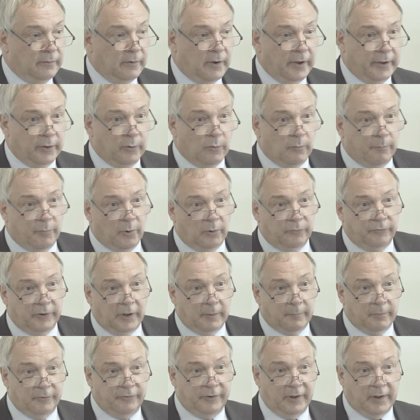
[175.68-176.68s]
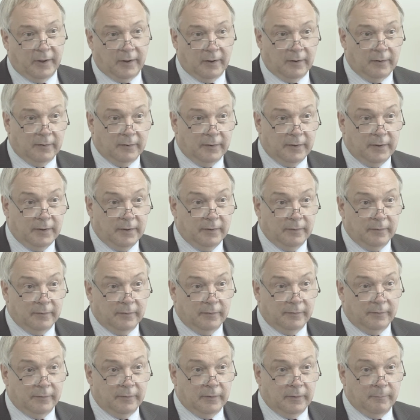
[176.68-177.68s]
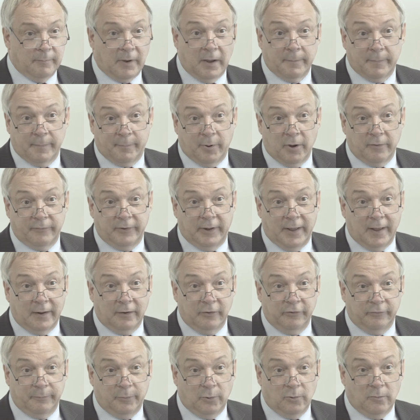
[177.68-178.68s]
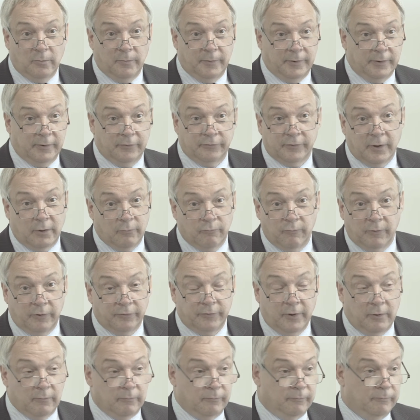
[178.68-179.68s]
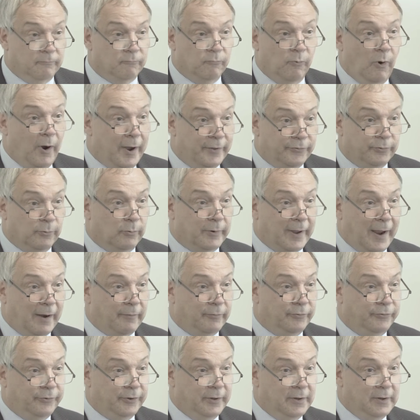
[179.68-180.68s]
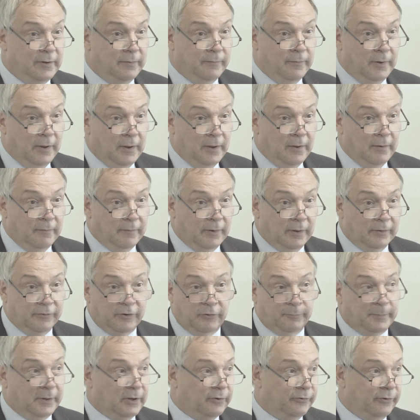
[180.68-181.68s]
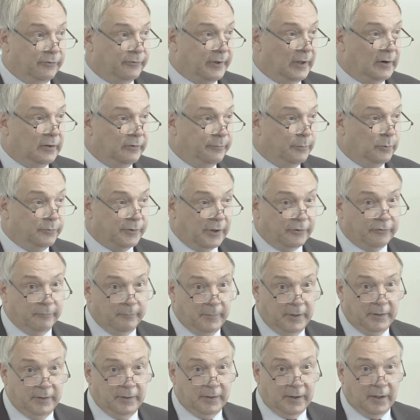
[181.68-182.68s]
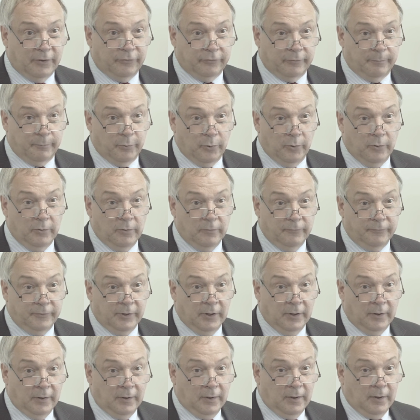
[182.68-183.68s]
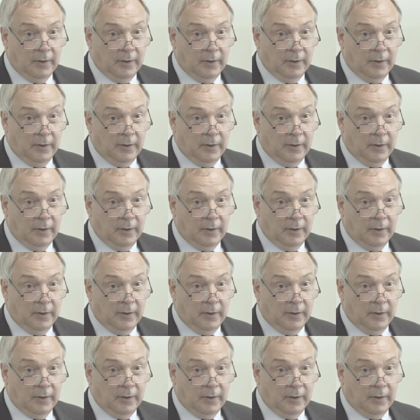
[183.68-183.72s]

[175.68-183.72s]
like your project particularly. It may be perfectly eligible. There's no, there's no right or guarantee. Just because it's eligible doesn't mean it gets approved.